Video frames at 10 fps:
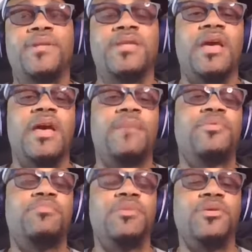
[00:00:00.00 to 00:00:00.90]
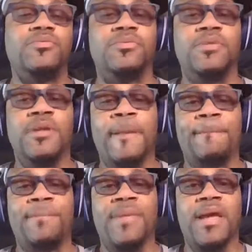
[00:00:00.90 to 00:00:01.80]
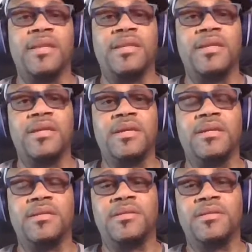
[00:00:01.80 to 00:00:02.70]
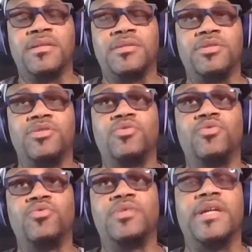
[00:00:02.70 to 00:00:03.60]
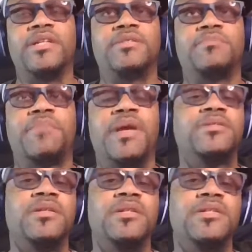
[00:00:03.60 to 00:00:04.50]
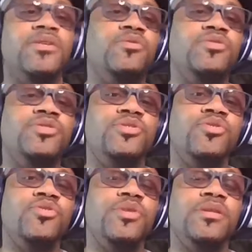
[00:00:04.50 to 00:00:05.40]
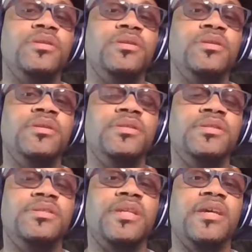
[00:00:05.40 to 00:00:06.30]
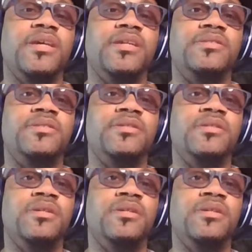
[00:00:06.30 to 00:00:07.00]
the Capitol building and then the dude that basically told you to do it says,